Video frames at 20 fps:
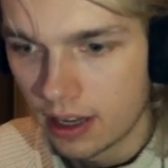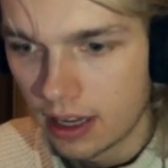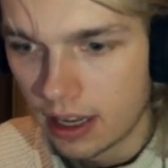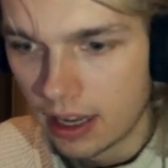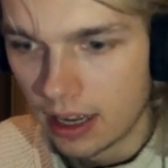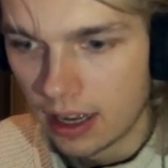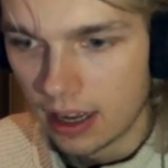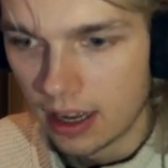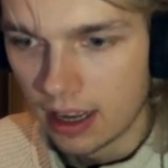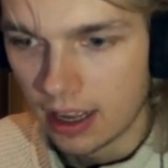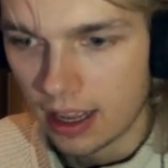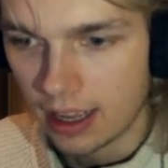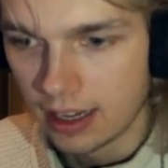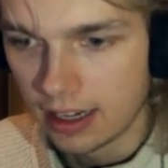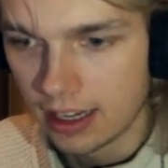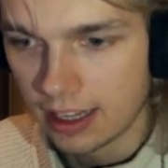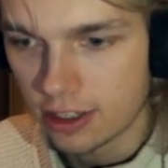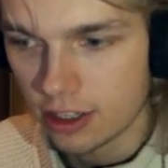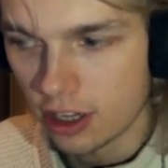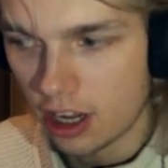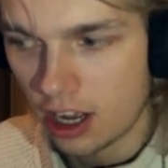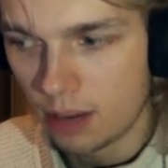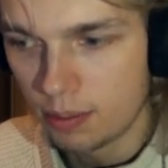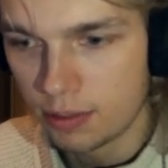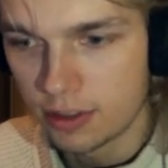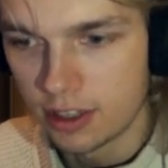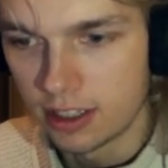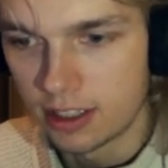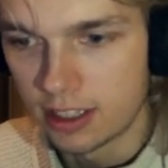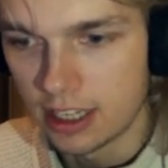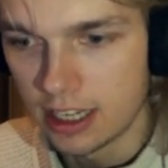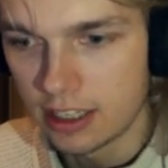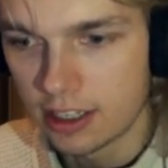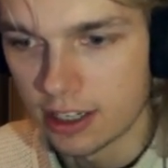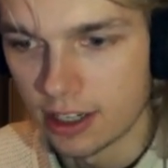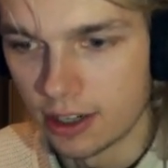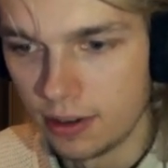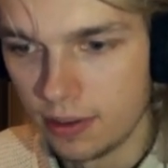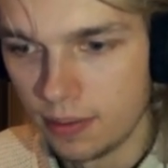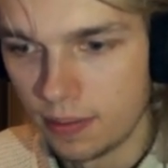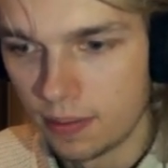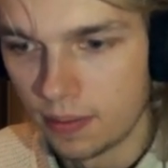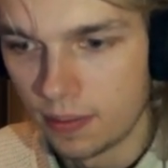And let's up the detail.